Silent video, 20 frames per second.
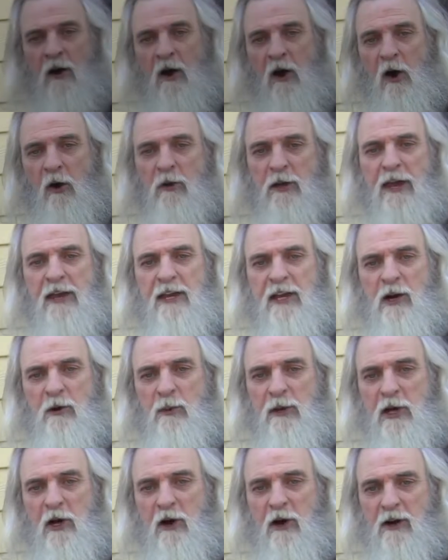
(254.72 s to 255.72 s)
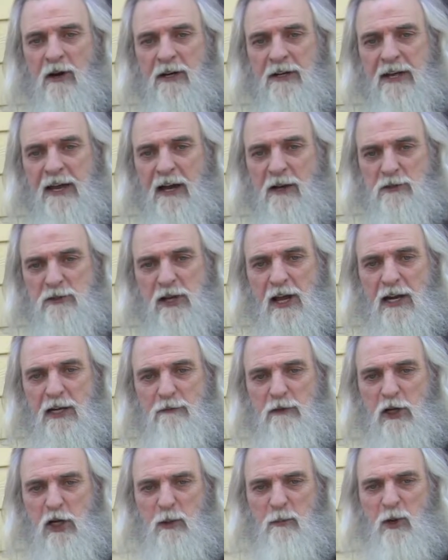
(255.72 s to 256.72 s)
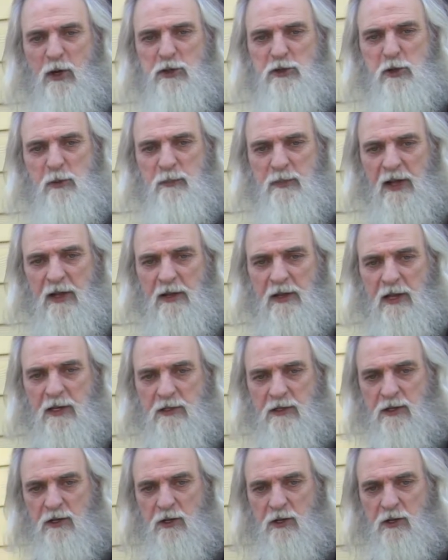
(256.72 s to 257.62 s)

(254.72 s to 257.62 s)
Okay, here we are on the outside of a commercial building.